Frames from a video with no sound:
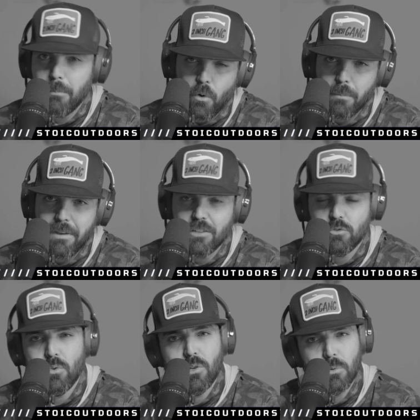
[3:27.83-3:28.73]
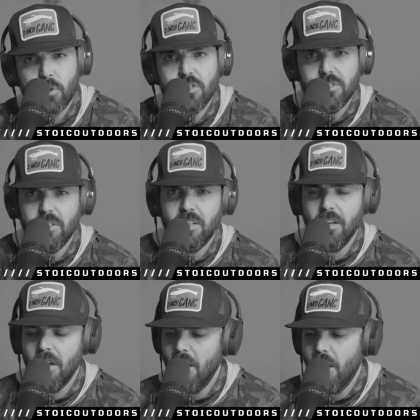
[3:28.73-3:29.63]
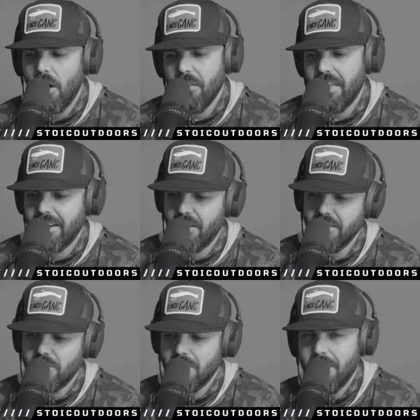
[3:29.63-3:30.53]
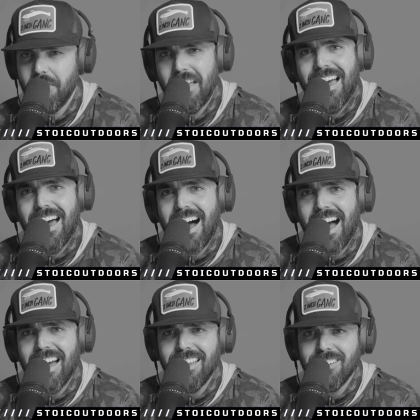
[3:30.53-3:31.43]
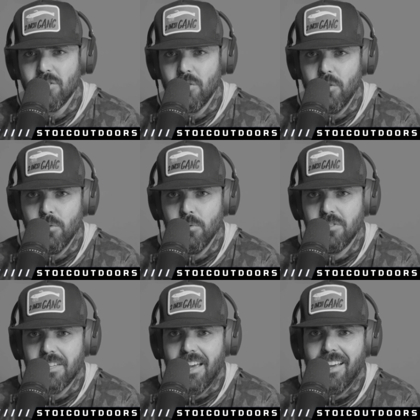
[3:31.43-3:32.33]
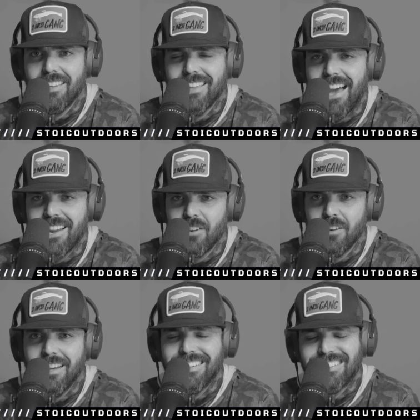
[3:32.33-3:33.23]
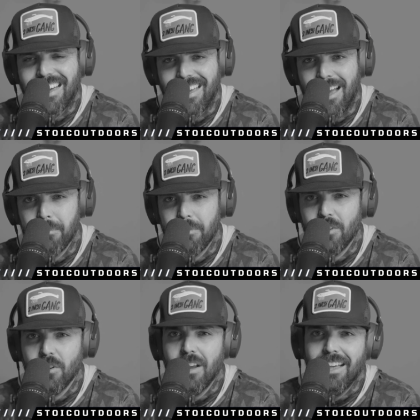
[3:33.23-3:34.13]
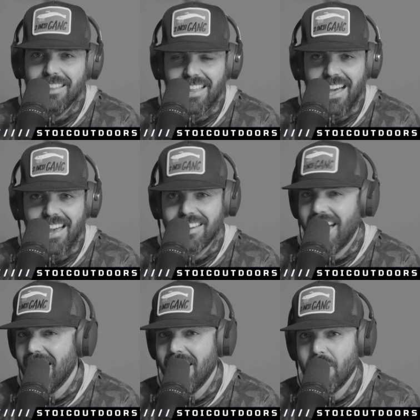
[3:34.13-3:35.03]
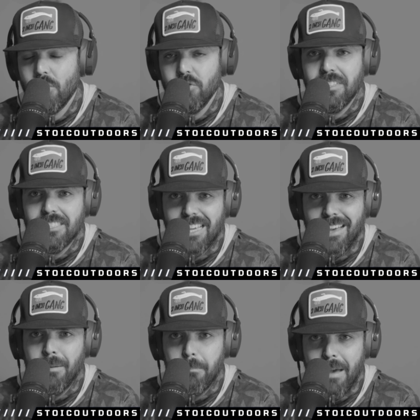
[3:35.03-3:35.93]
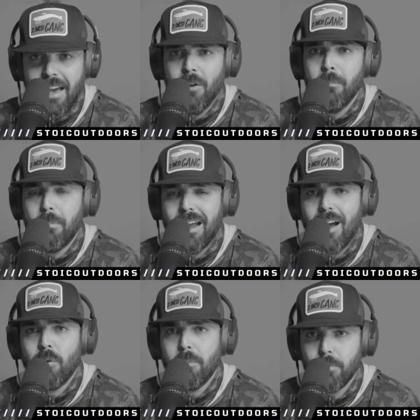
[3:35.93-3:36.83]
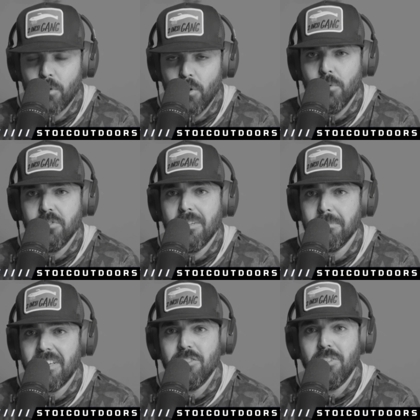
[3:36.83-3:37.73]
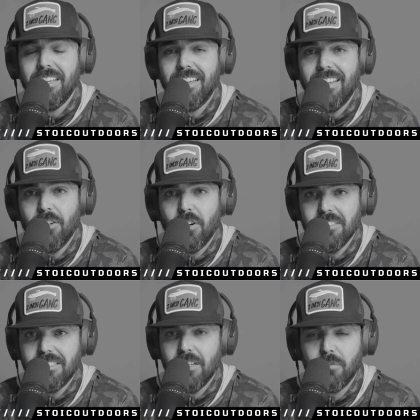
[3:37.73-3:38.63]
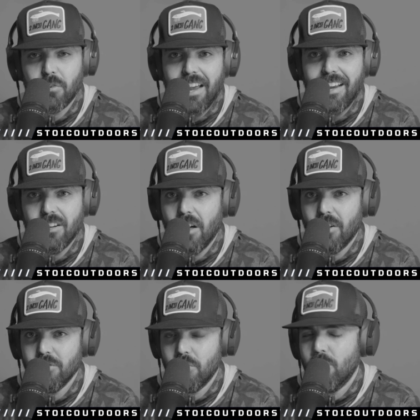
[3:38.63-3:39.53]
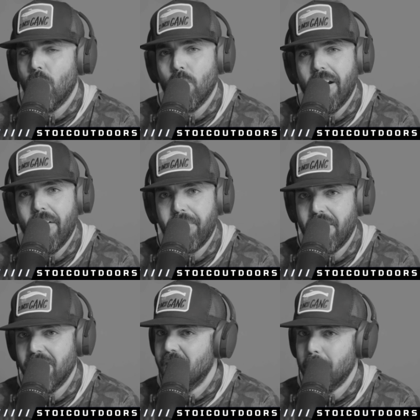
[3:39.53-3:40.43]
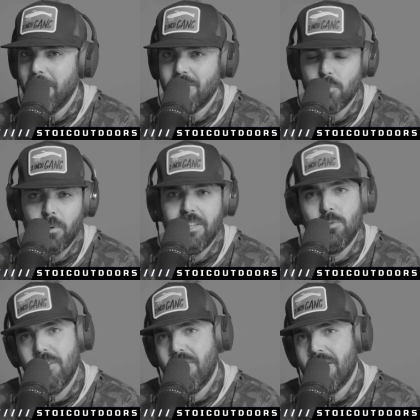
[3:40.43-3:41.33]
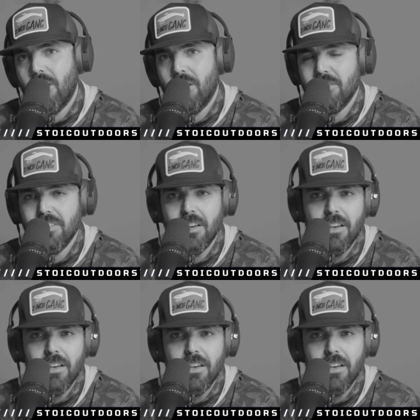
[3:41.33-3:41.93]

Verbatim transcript: Port Mansfield, Arroyo City, all that good stuff. I like to use a lighter diameter line. I like using 10 pound Power Pro. Sometimes you can get it on sale for $8. So don't go out there and spend $20, $25